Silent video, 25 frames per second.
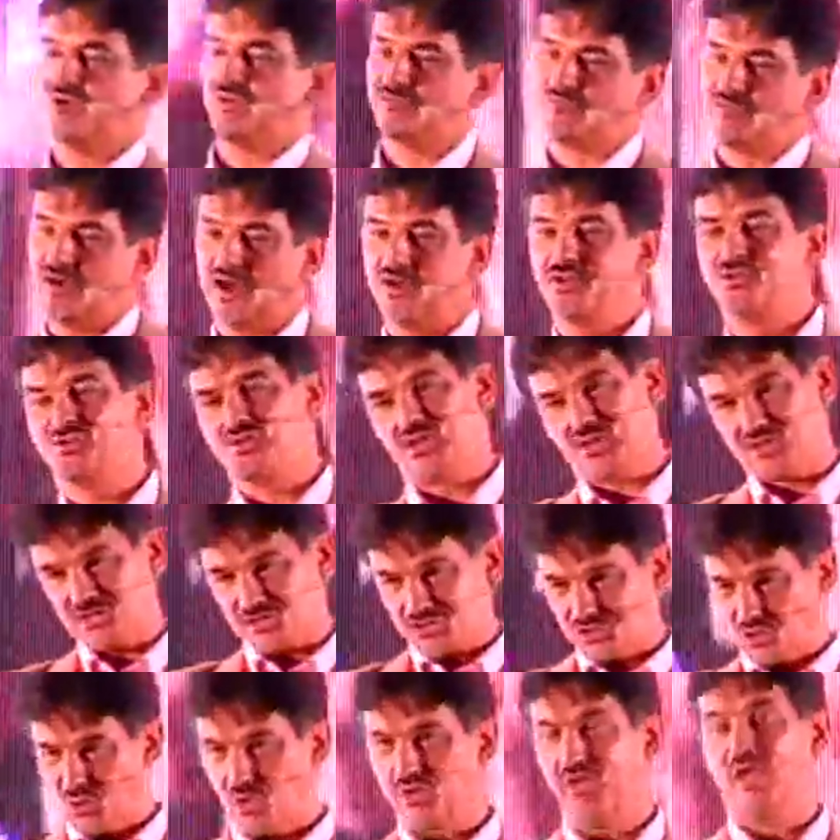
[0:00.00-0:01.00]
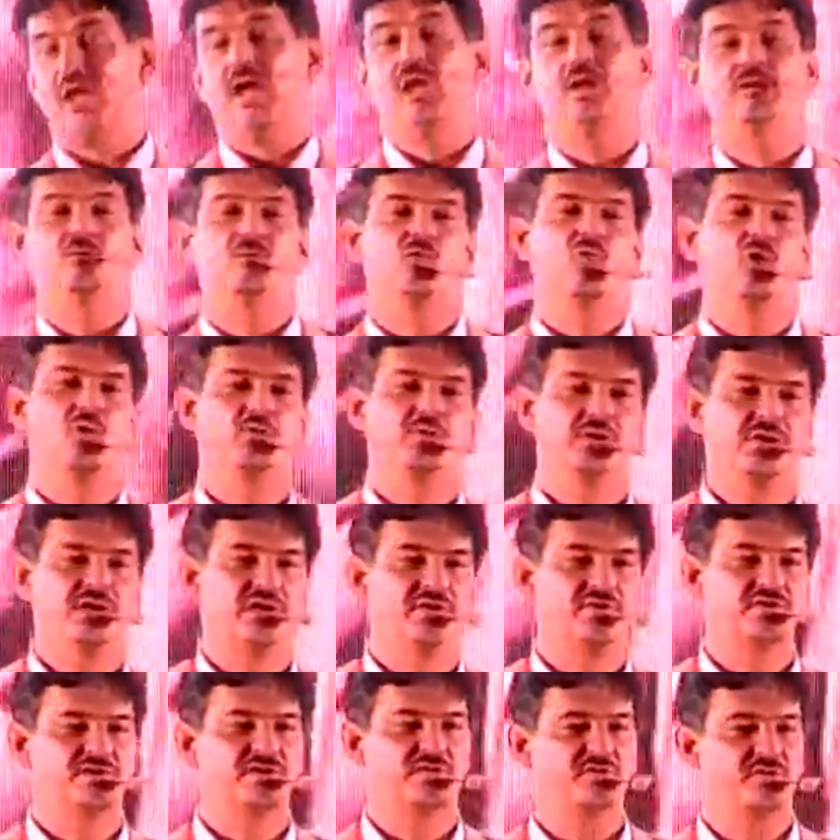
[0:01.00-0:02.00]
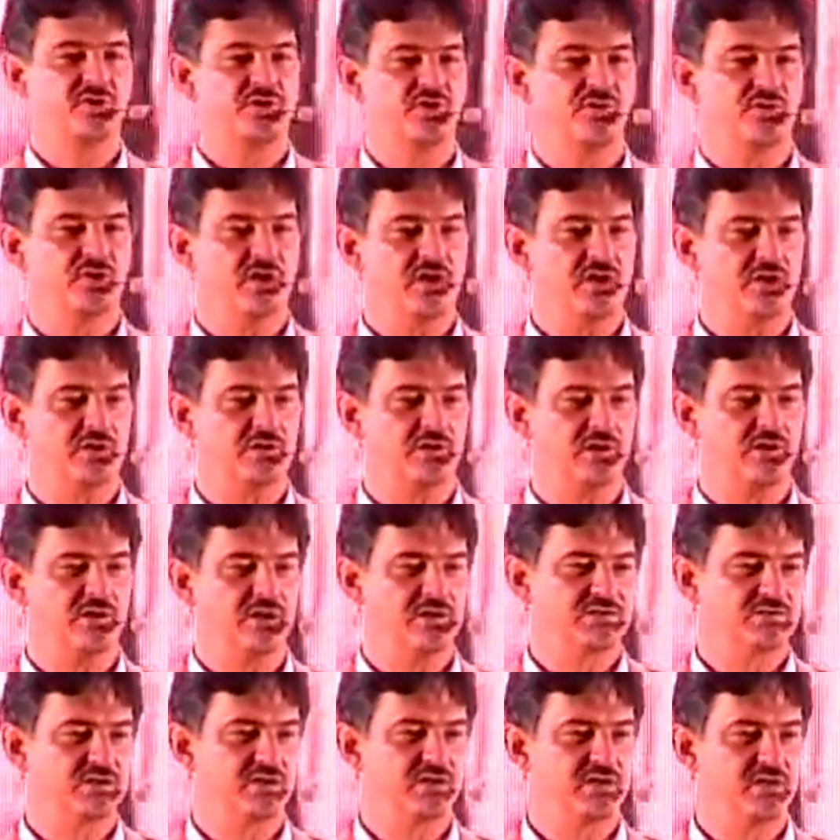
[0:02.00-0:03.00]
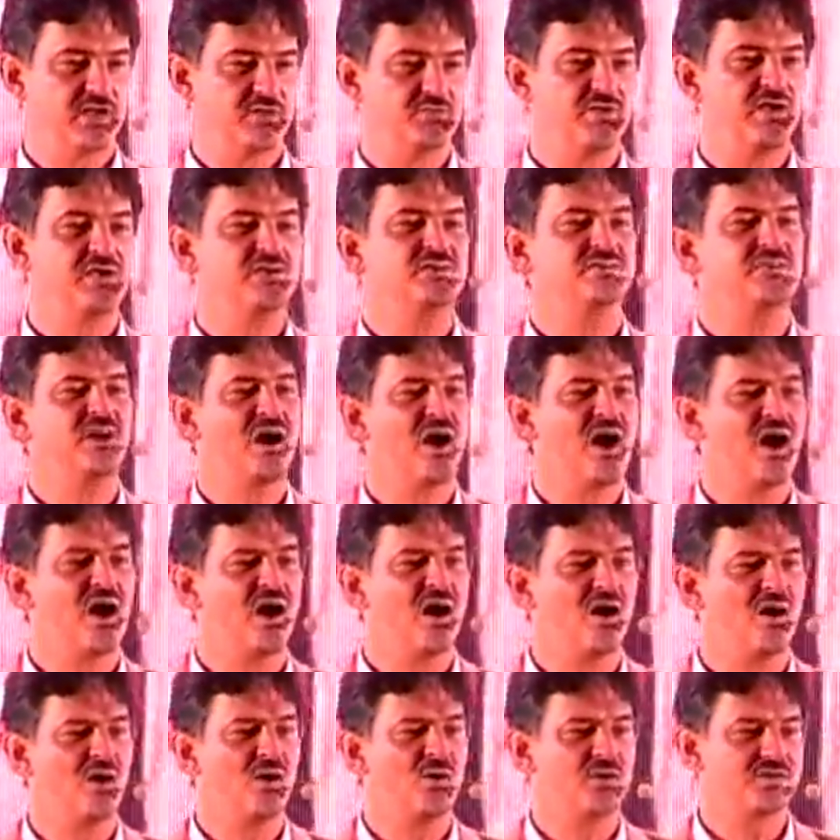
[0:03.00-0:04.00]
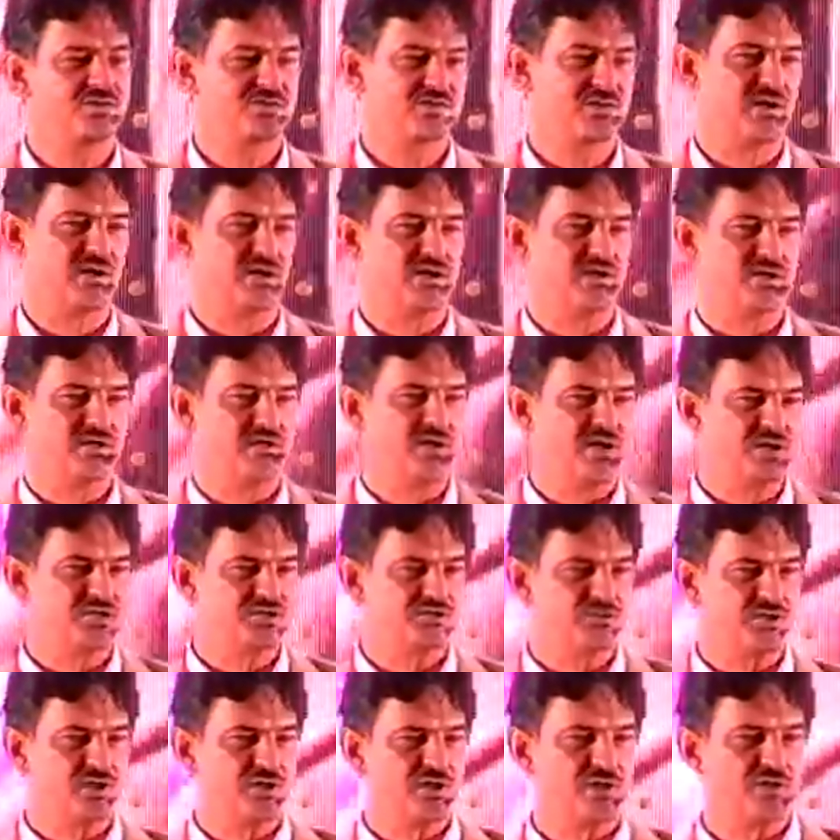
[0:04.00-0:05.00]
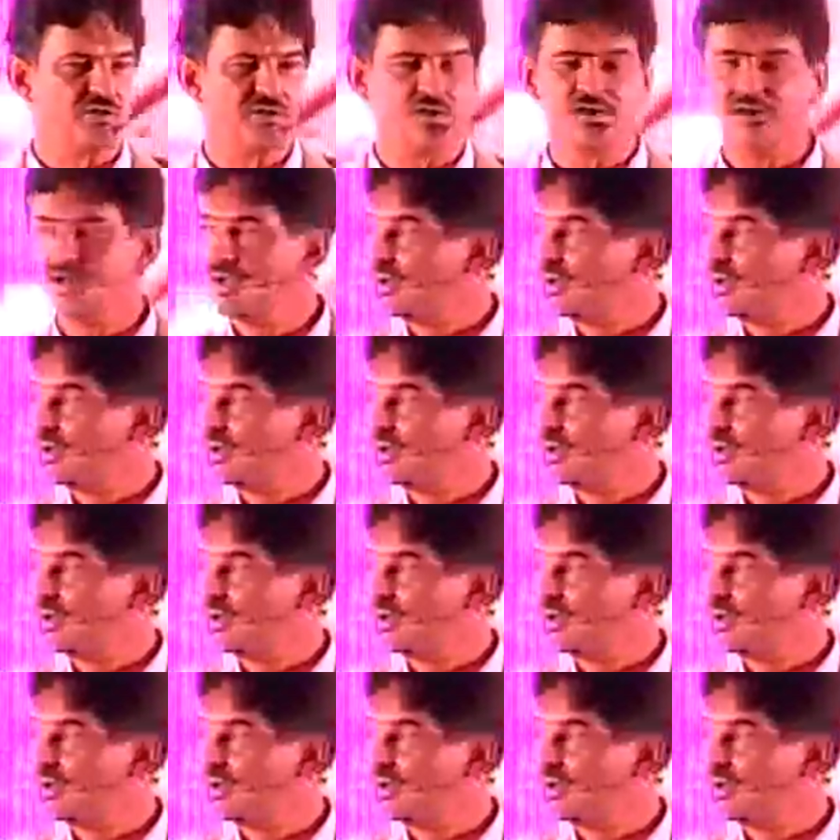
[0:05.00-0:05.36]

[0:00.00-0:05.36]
have fun, you share the story, and more believers have been created. Is it a gimmick? No, it's not a gimmick, it's real.